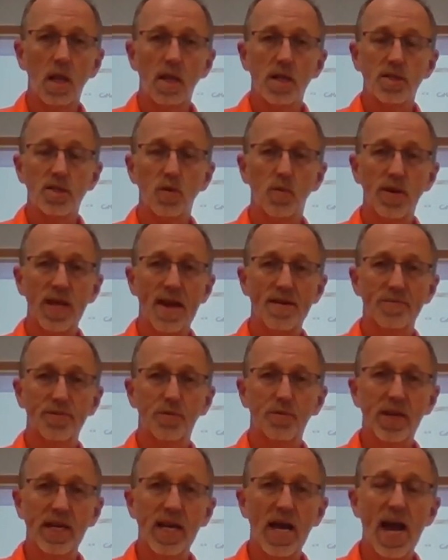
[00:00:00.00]
So we have
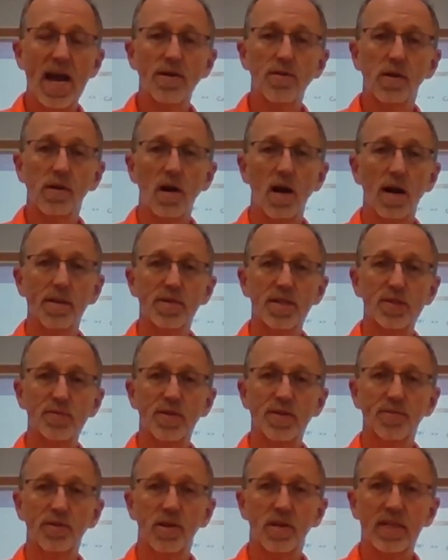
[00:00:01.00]
3 hydrocarbons
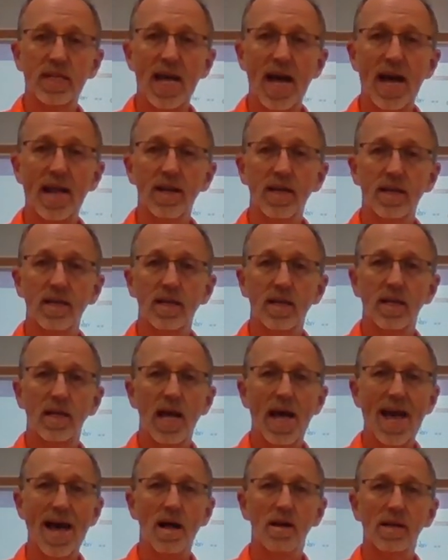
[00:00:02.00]
we've looked at.
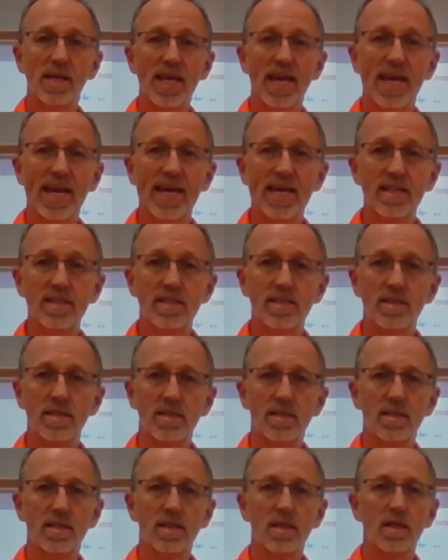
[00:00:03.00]
Alkanes,
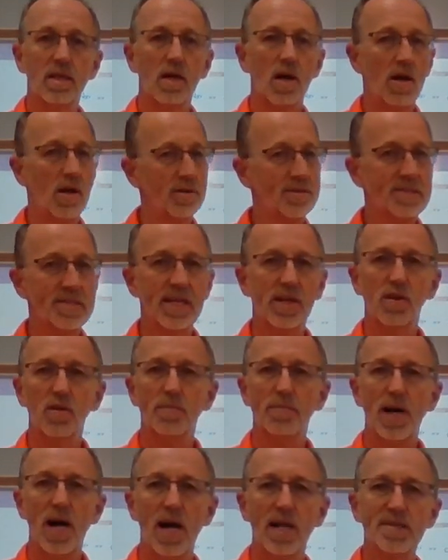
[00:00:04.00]
all single
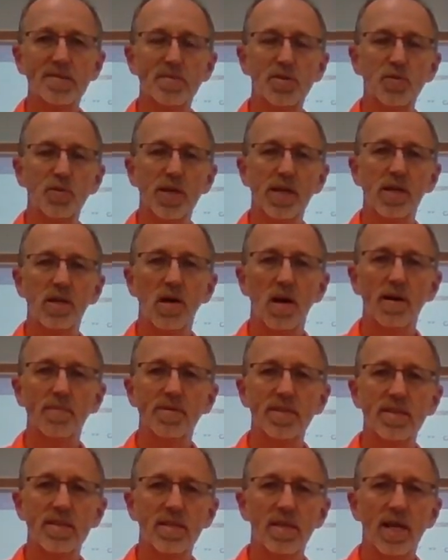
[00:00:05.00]
bonds between
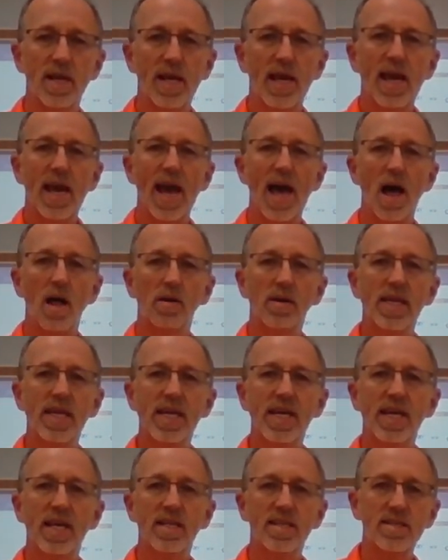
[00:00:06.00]
carbons.
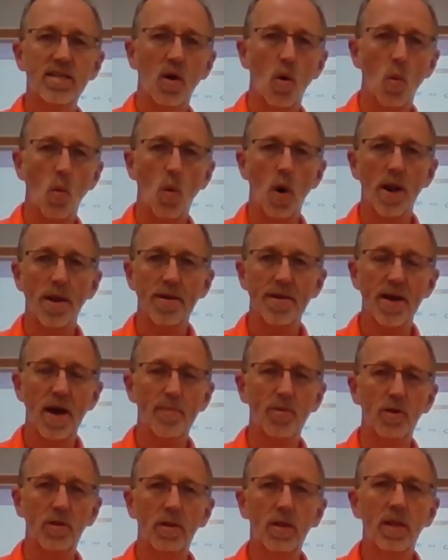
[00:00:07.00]
Alkenes, 1
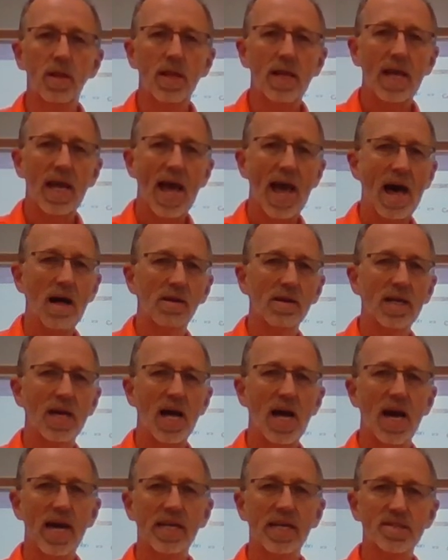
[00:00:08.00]
double.
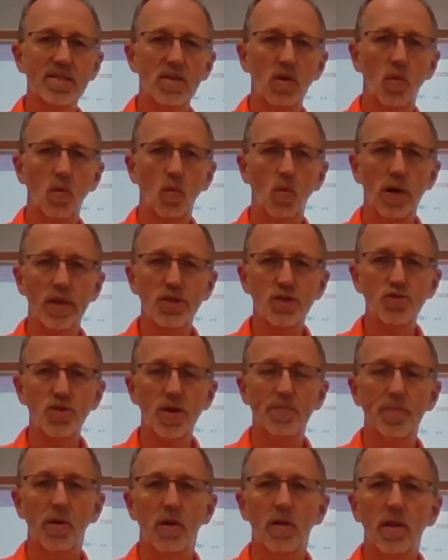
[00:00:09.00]
Alkynes, 1
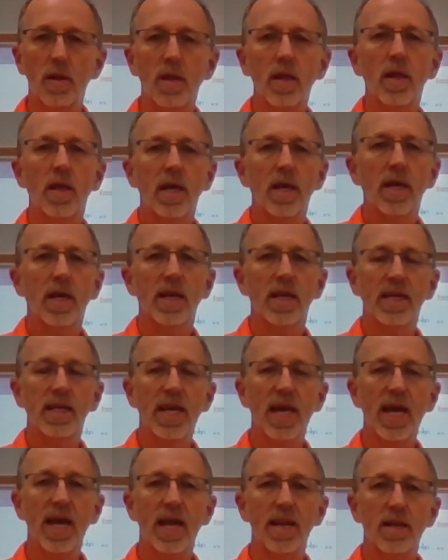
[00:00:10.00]
triple. And
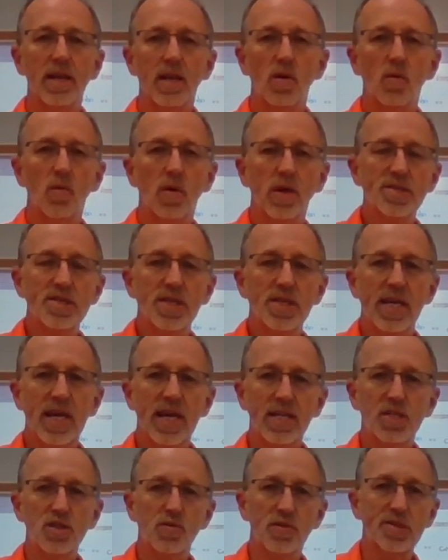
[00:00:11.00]
again, once you
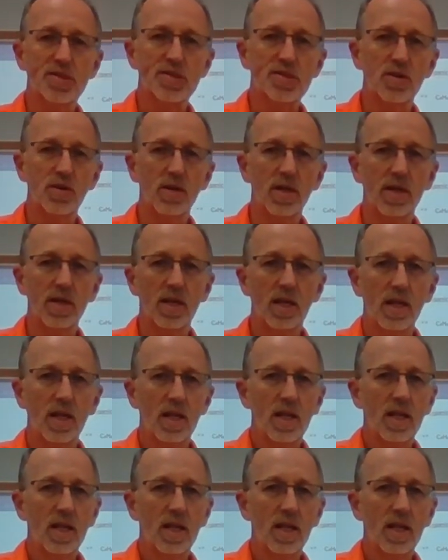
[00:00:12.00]
get to a certain